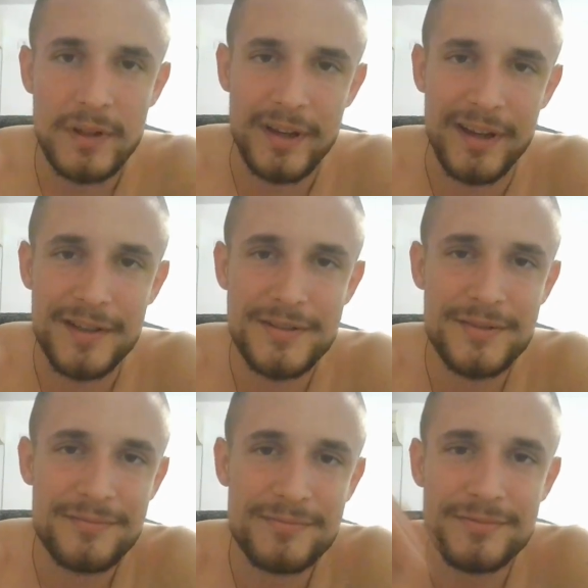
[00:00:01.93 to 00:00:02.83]
Hi
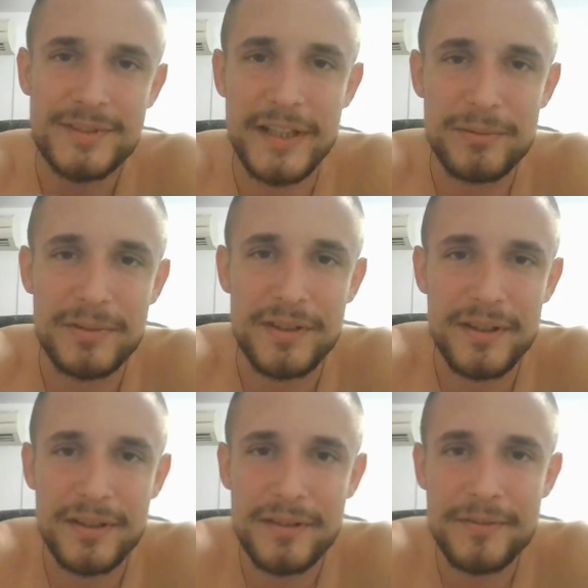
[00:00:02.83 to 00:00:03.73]
guys, Sidewinder
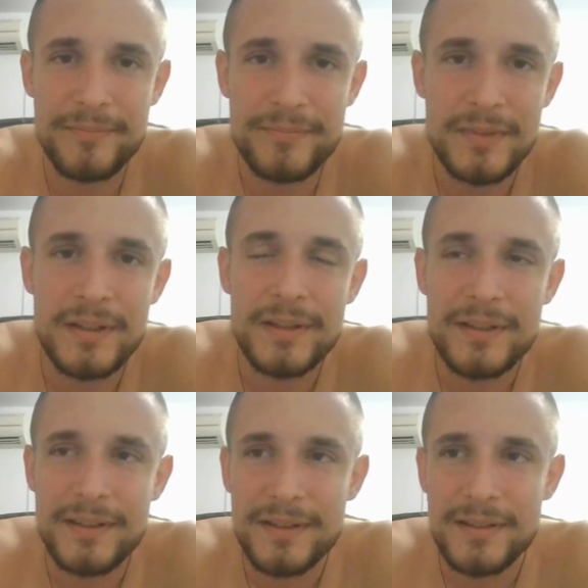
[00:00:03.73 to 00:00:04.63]
here.
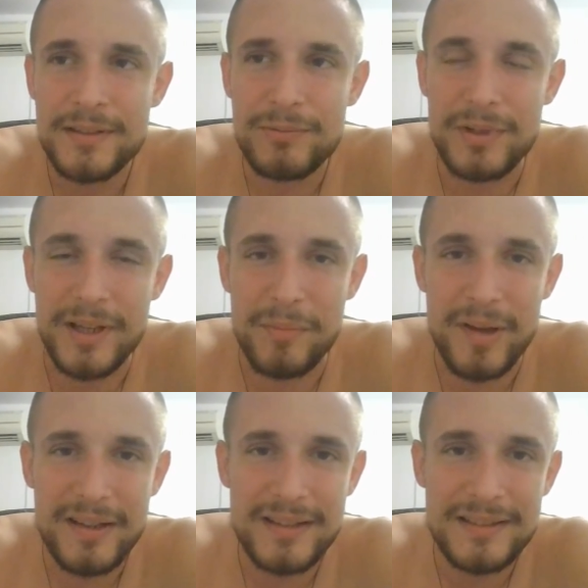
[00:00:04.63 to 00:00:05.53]
Welcome
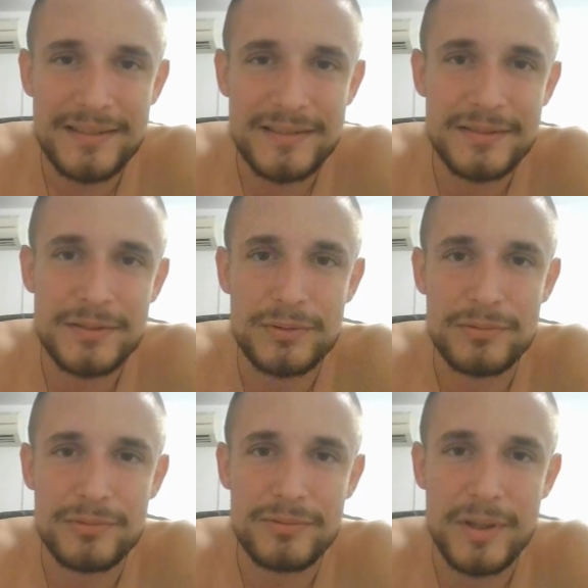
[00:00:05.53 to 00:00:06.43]
back
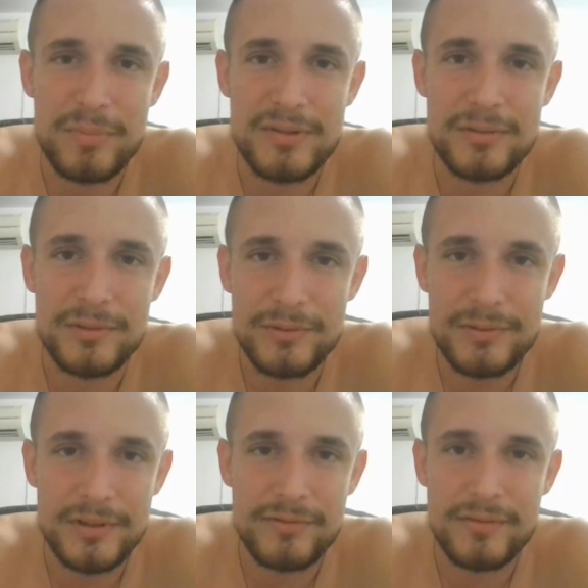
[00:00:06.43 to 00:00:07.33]
to episode
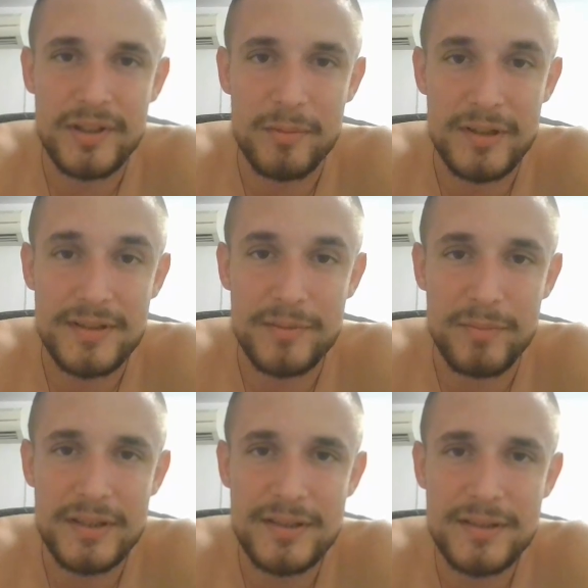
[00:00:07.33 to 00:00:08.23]
2 of
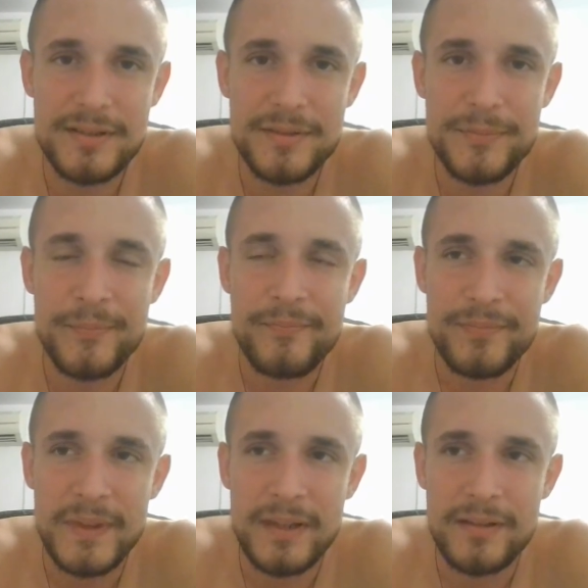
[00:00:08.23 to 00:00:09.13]
Armwrestling Basics.
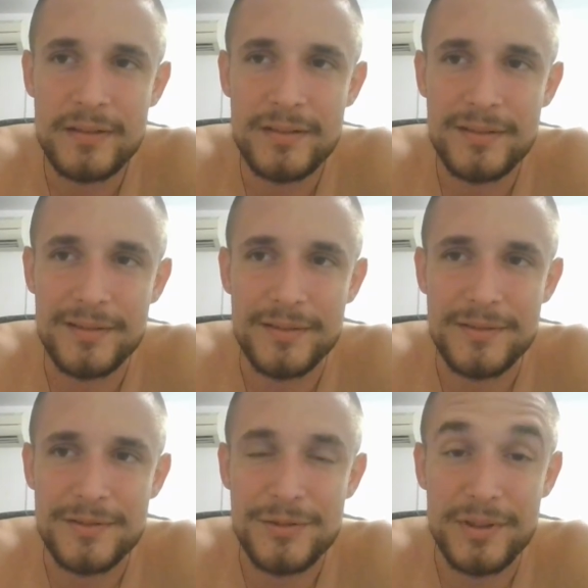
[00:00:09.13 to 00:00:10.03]

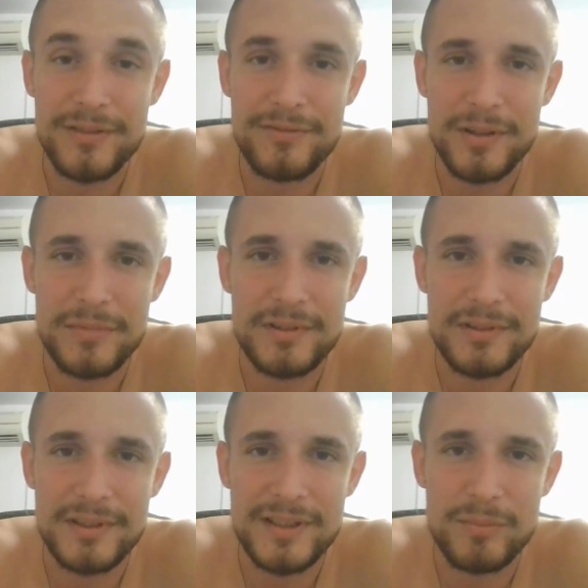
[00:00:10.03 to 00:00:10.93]
Sorry if I'm a
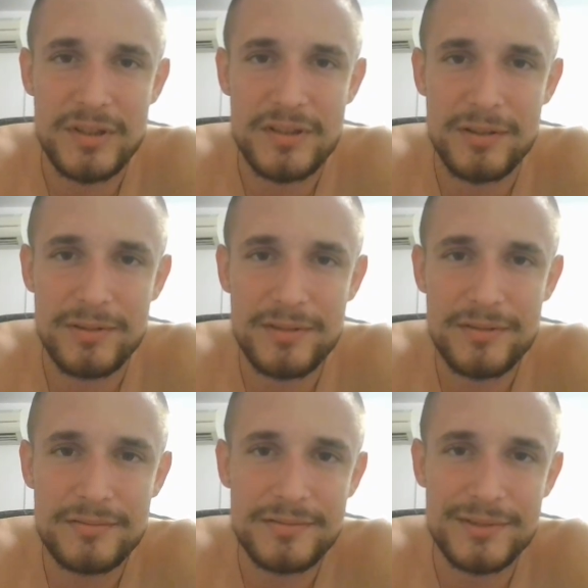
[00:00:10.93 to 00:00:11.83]
little bit slower
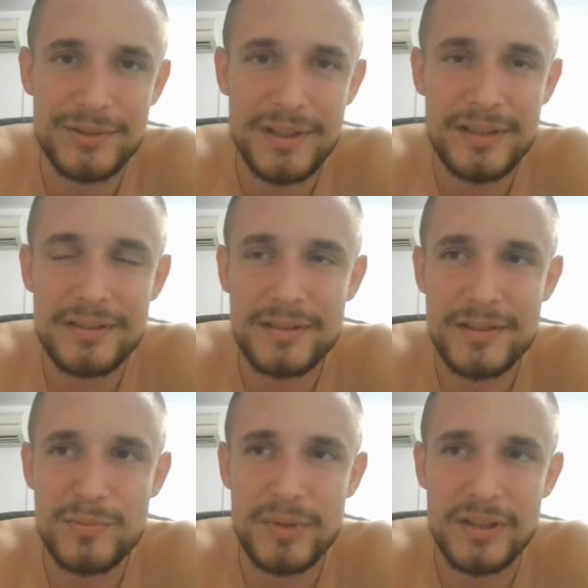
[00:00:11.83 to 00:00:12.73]
today.
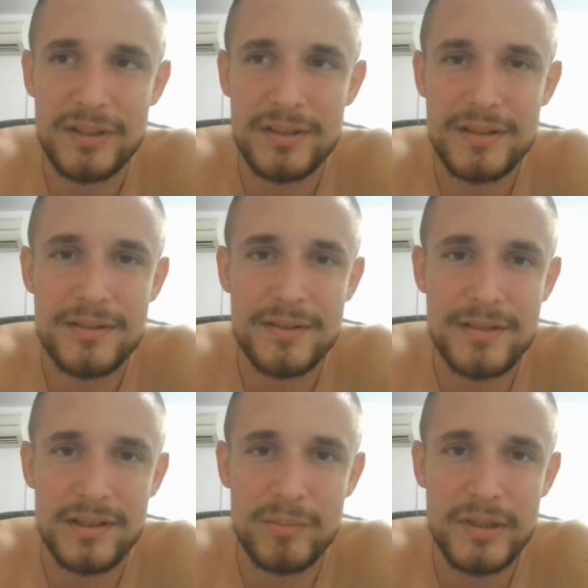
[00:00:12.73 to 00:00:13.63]
It's been Easter
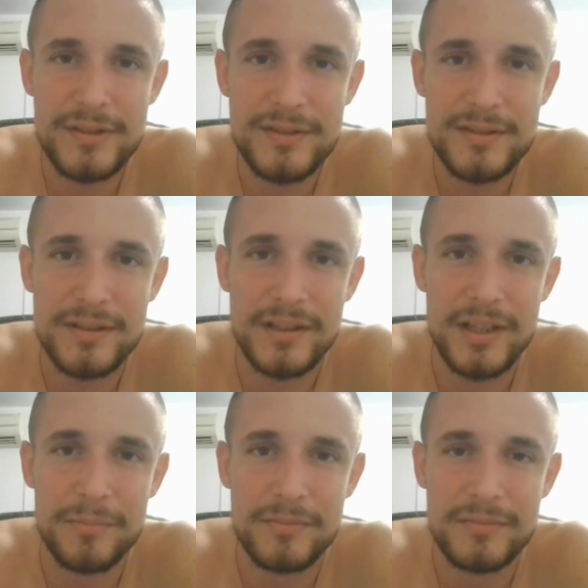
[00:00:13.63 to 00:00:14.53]
celebrations and
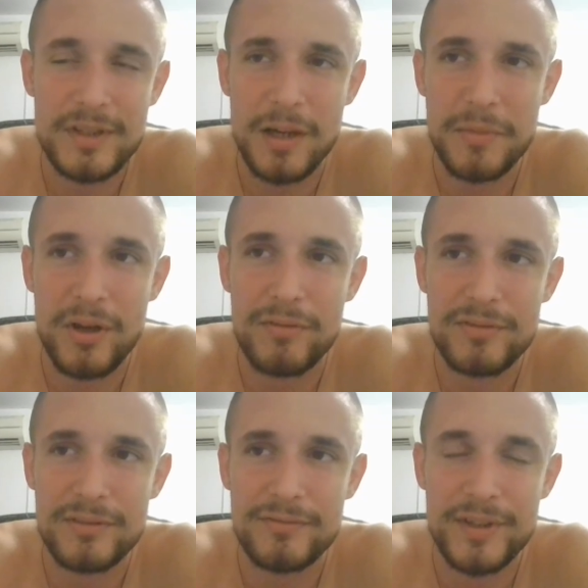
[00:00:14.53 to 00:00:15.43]
I'm coming
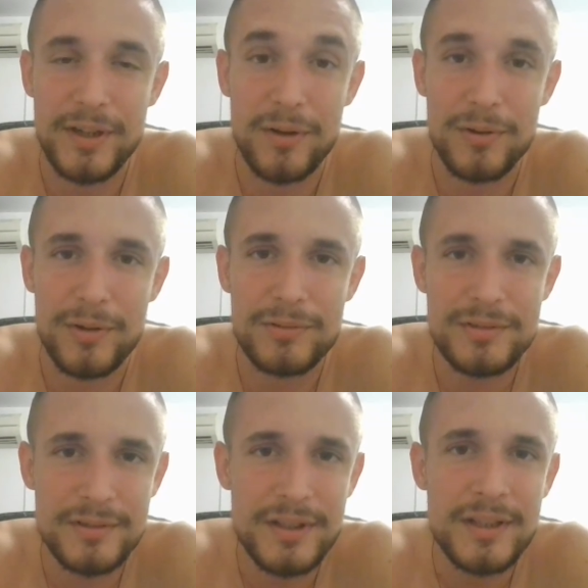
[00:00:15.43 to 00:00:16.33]
off a very long road
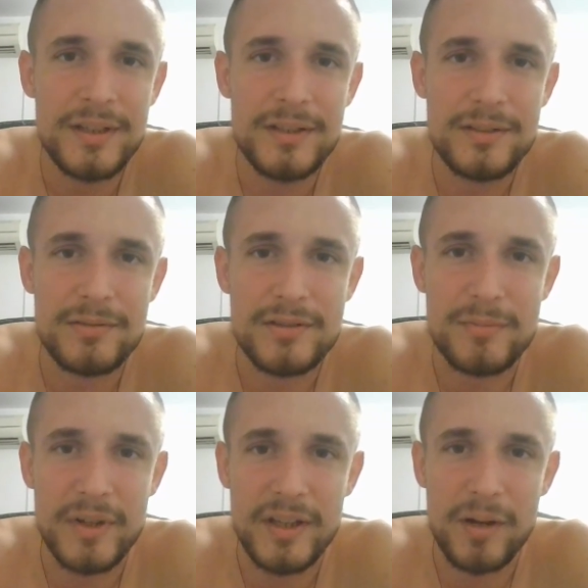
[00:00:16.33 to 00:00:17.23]
to
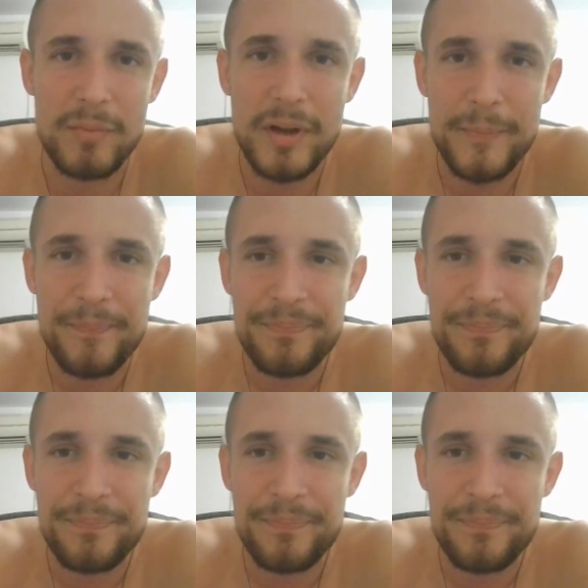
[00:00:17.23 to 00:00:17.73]
see my grandma.